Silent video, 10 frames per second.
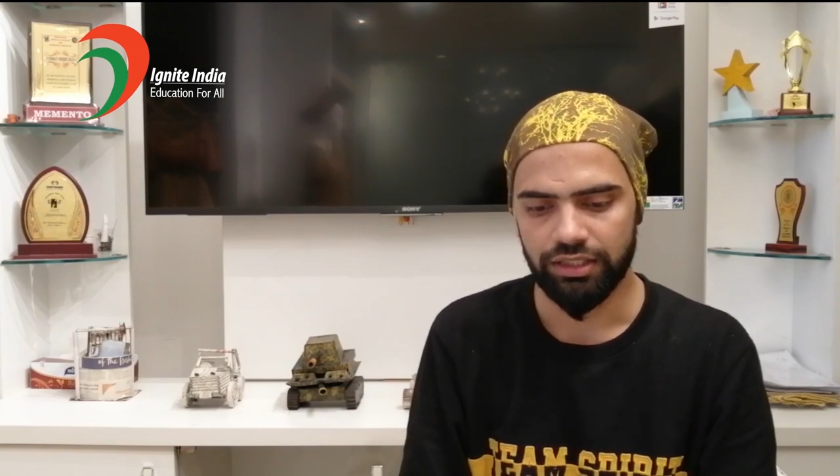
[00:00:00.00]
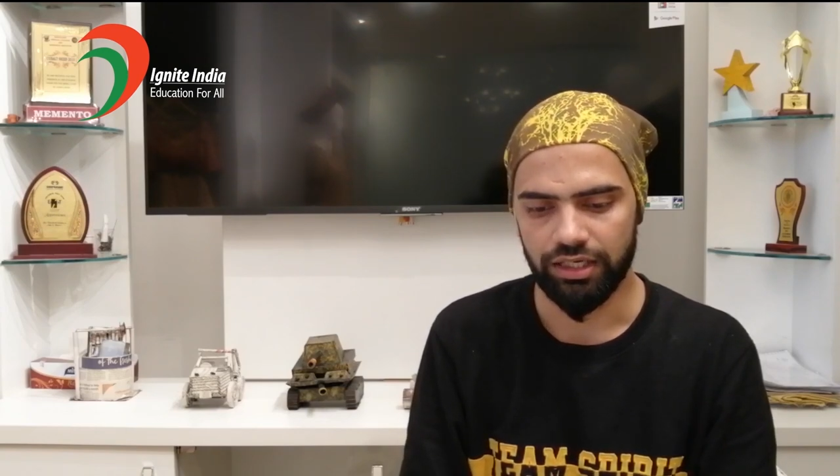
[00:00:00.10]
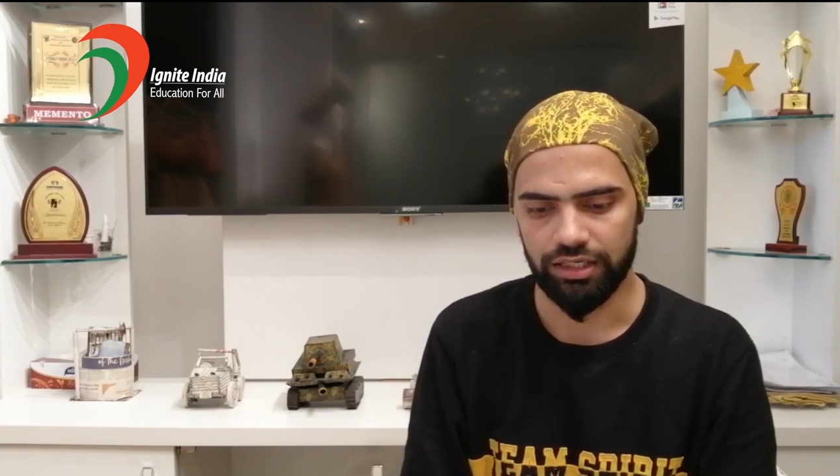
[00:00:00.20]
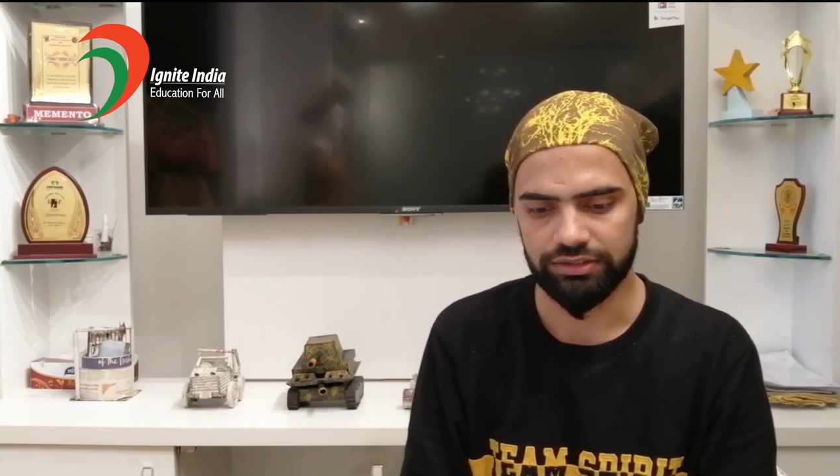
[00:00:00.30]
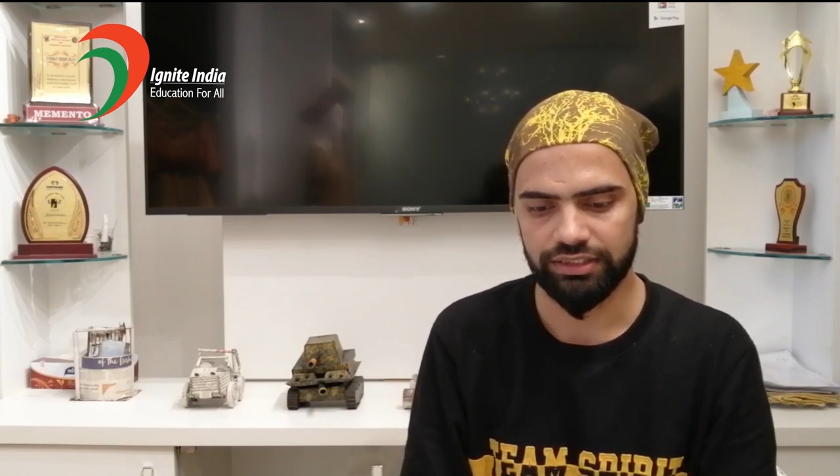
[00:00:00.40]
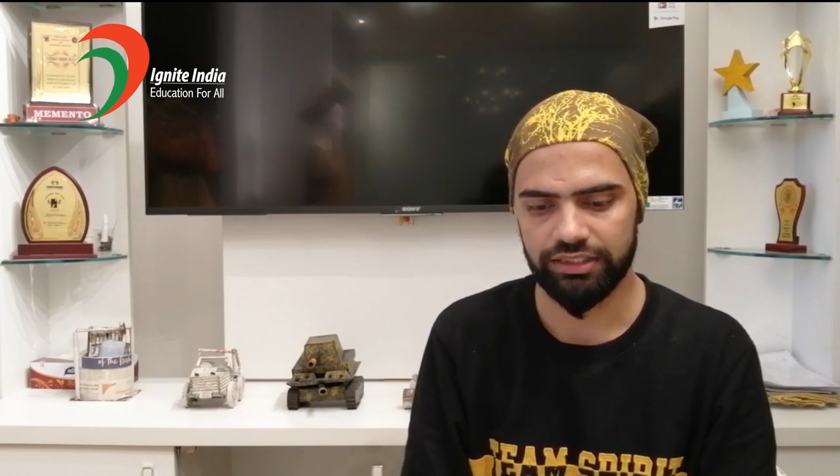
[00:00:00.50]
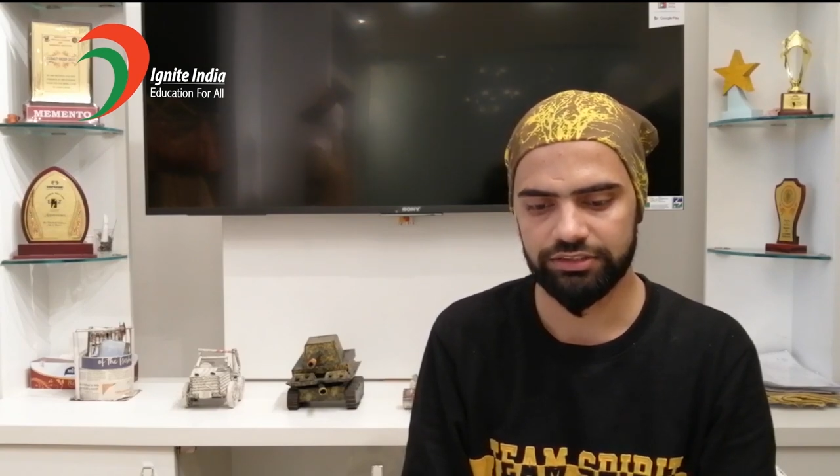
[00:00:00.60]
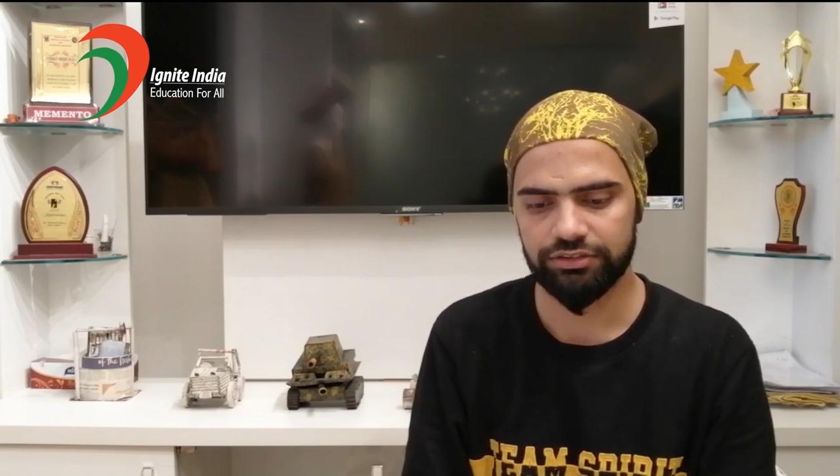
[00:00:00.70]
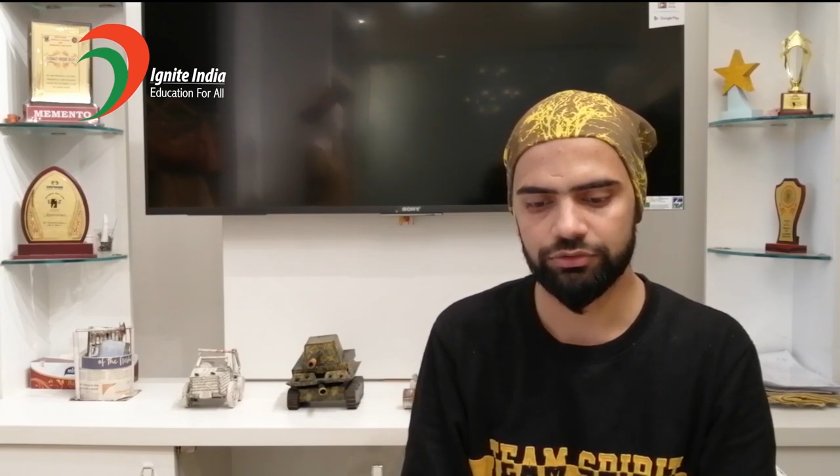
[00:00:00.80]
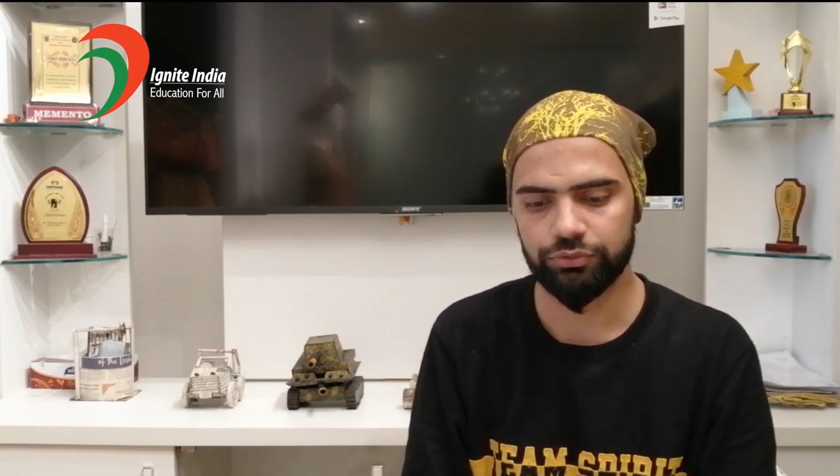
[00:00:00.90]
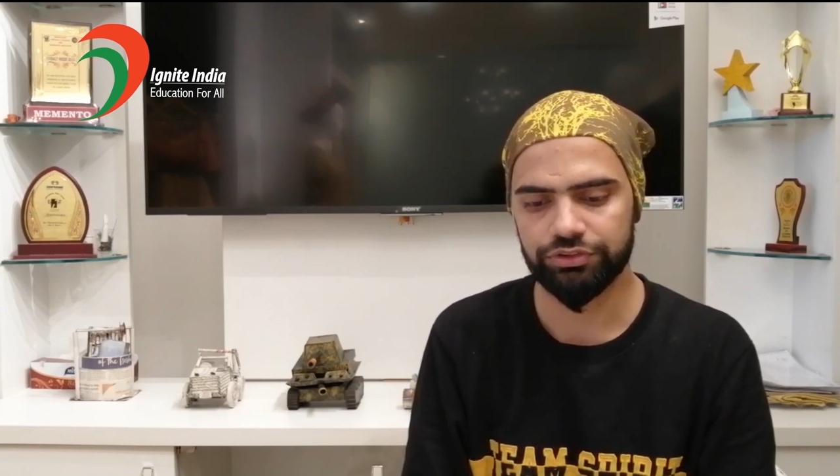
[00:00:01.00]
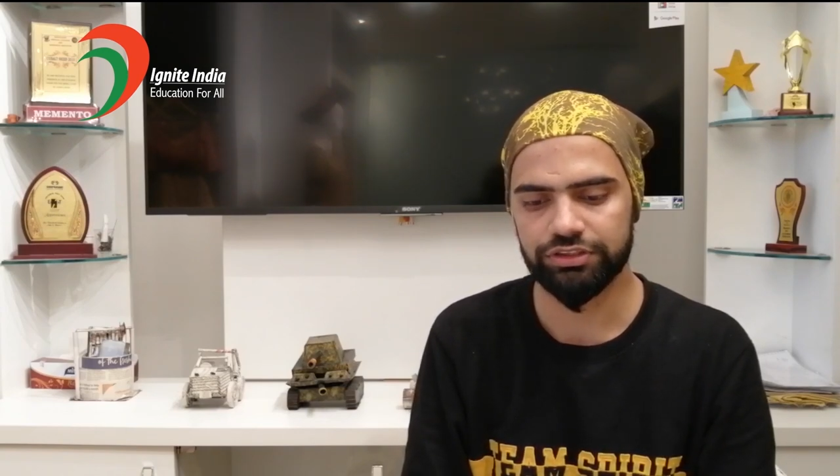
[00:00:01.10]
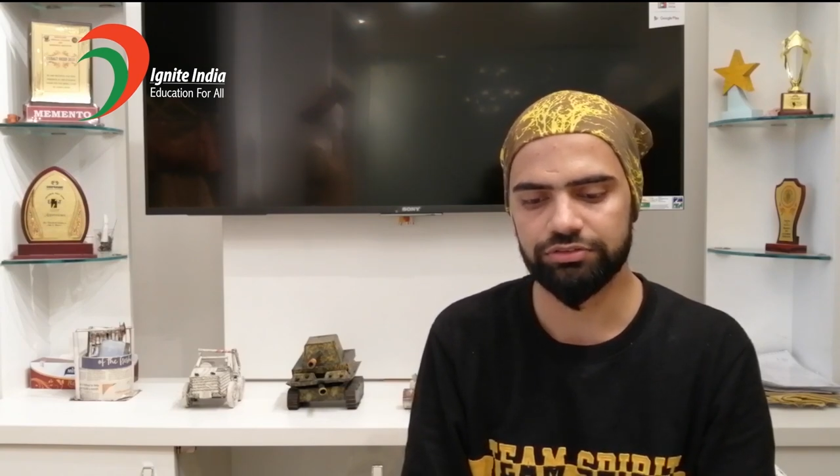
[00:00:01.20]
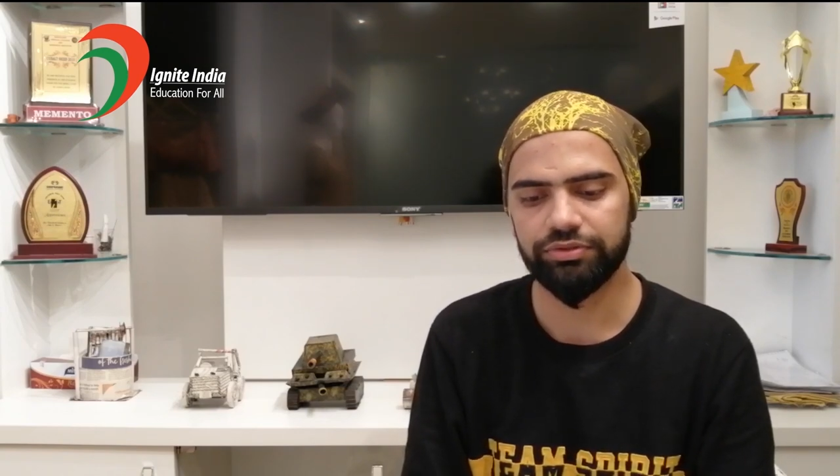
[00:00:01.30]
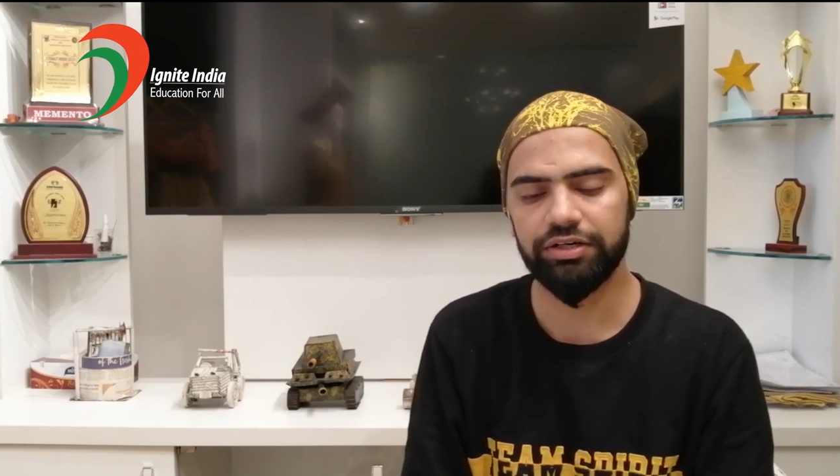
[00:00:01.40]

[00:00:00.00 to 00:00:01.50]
uh, selection questions